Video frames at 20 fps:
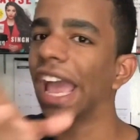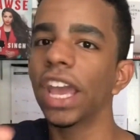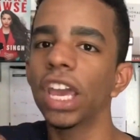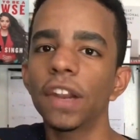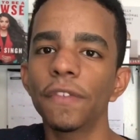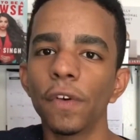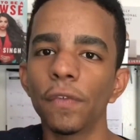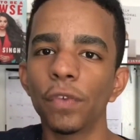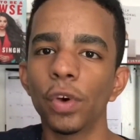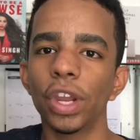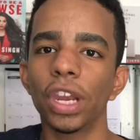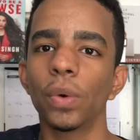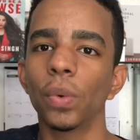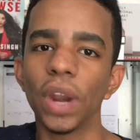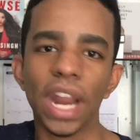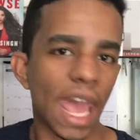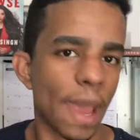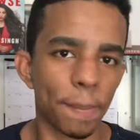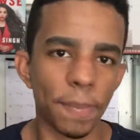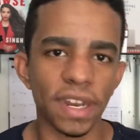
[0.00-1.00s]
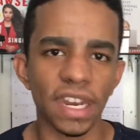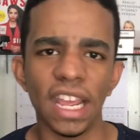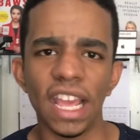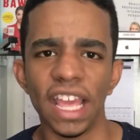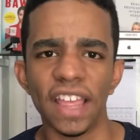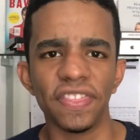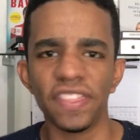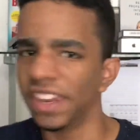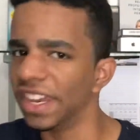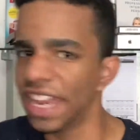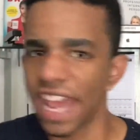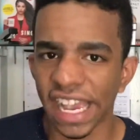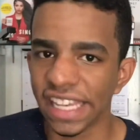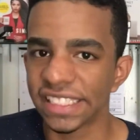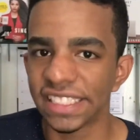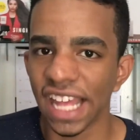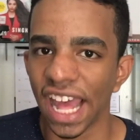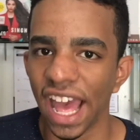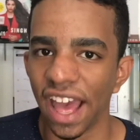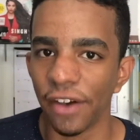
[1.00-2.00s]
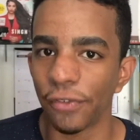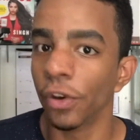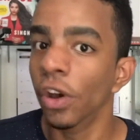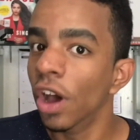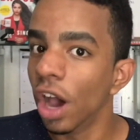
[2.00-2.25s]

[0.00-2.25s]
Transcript: I could have avoided what happened in the next half